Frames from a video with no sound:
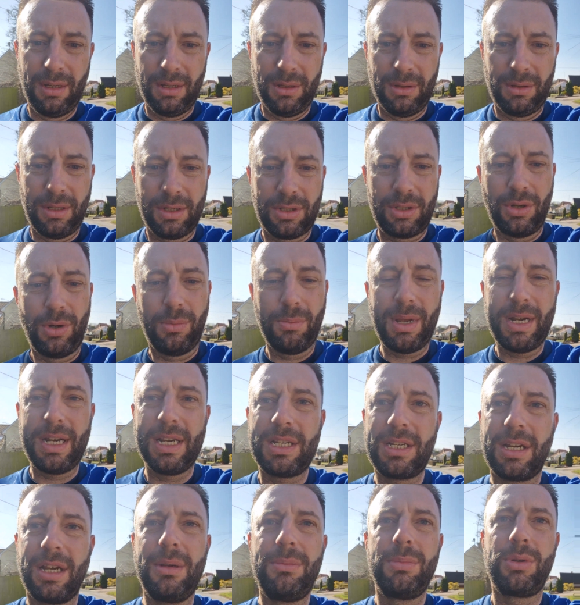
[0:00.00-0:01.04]
There's not many
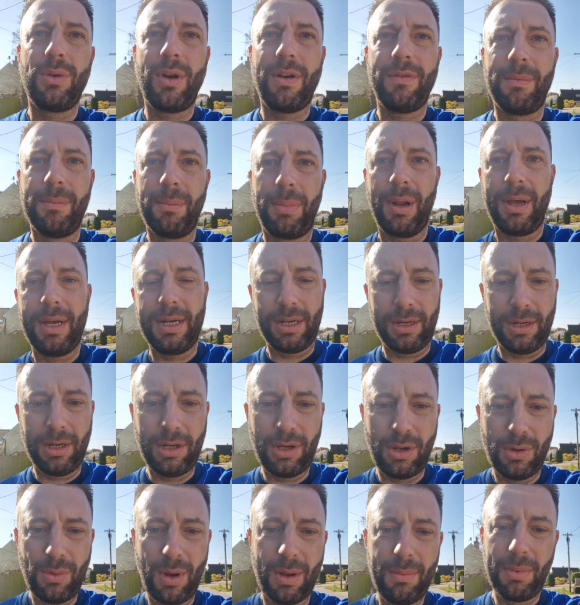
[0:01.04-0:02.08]
teams who haven't played at the
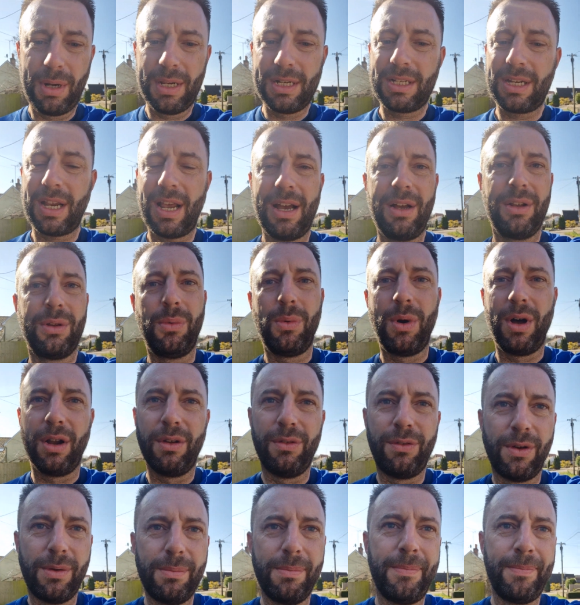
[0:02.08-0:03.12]
new Wembley. Town are one of
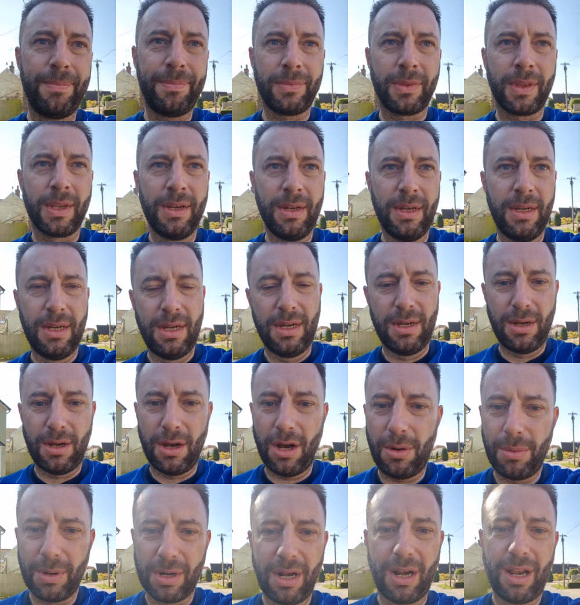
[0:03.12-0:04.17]
them. I
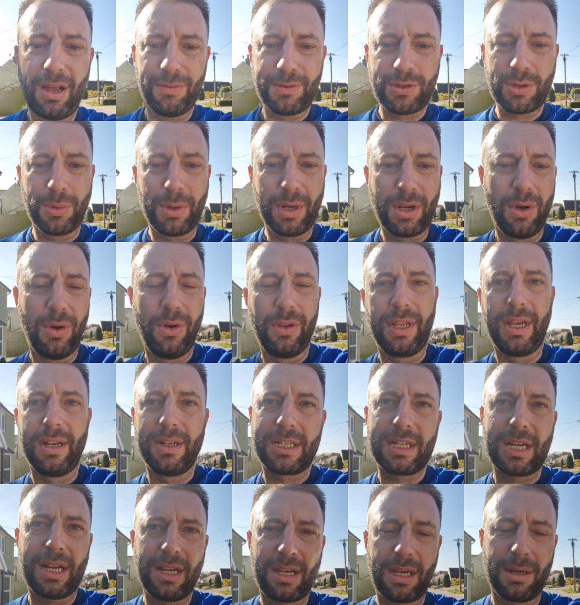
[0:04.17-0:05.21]
would love to have gone there and
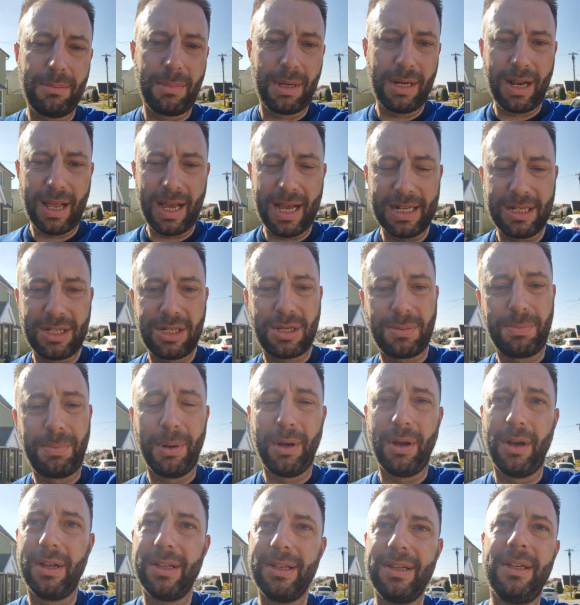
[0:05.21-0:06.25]
taken me lads,
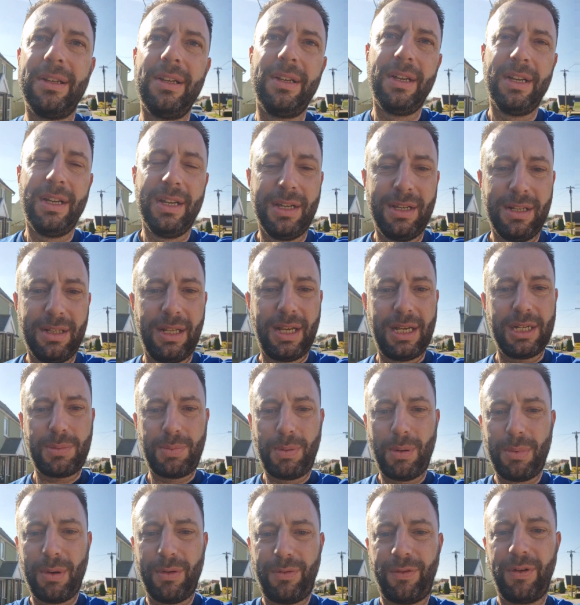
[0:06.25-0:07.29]
but that's
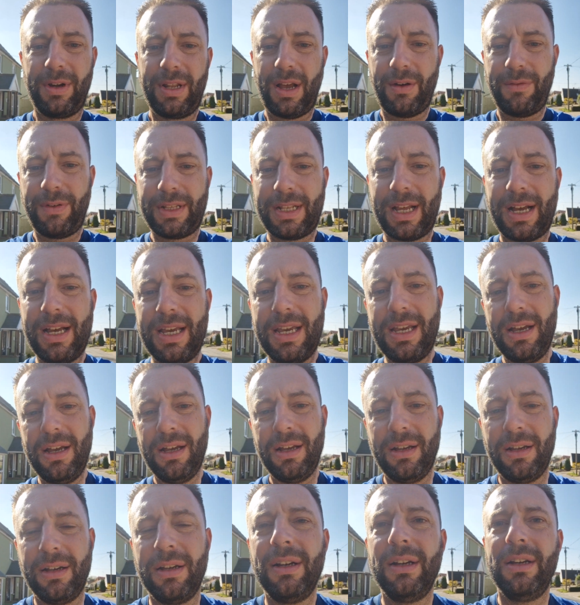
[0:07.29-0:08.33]
probably for another day.
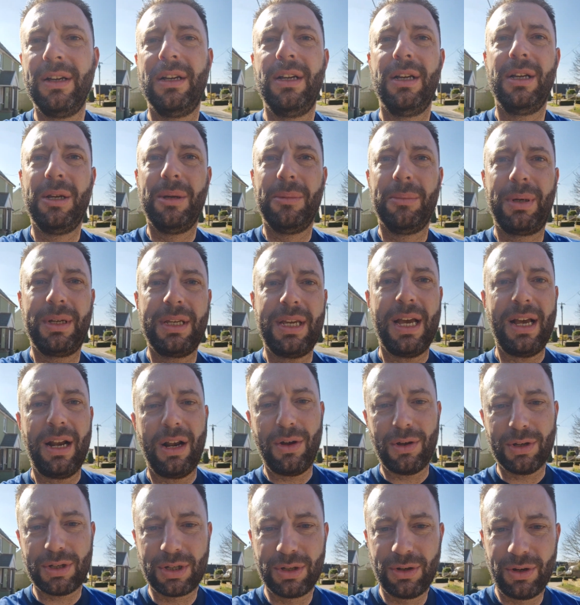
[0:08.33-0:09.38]
But yeah,
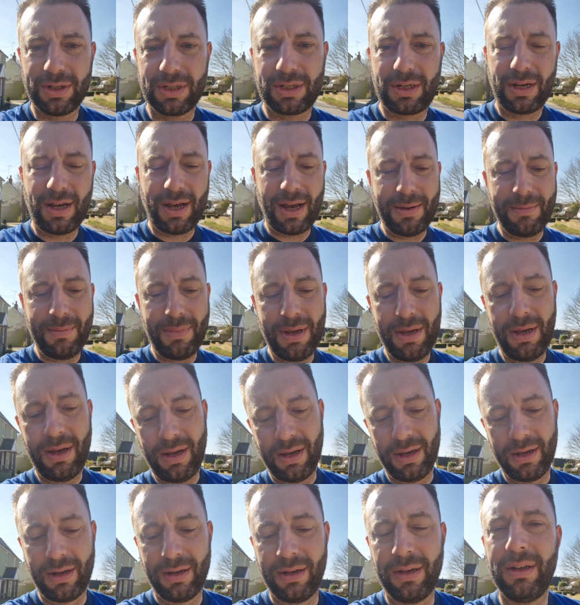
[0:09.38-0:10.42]
last night's game,
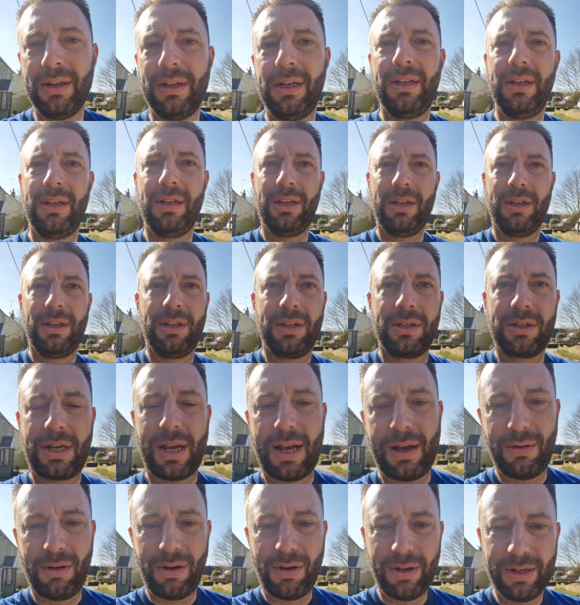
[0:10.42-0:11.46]

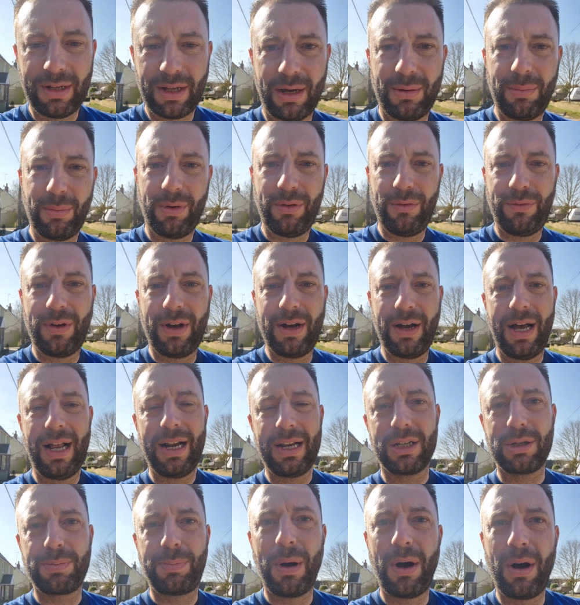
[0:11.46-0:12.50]
Town lined up with
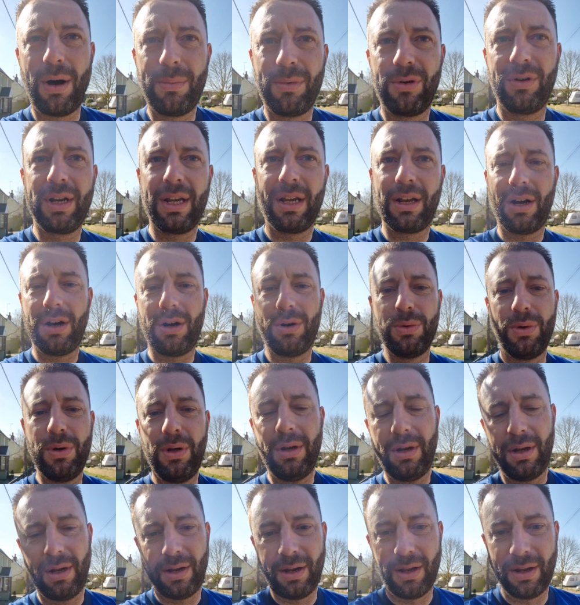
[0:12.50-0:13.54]
Alex Palmer in goal,
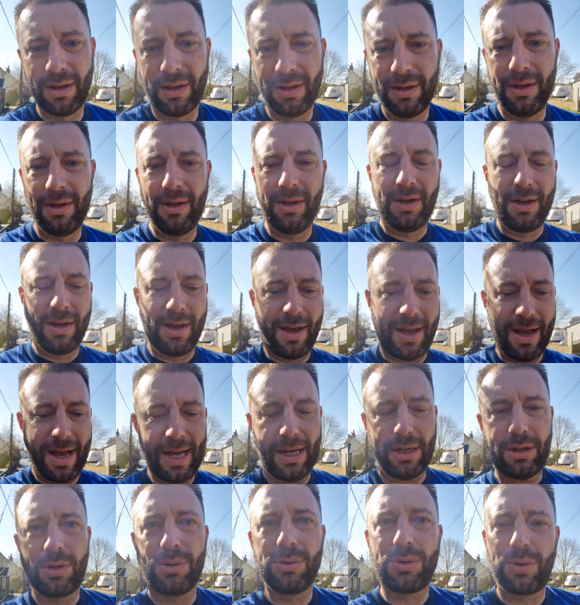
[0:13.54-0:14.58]

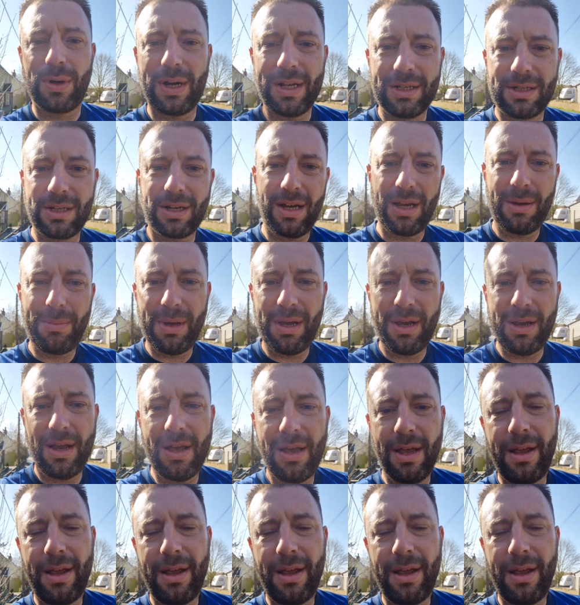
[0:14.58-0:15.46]
Axel Twanzebe,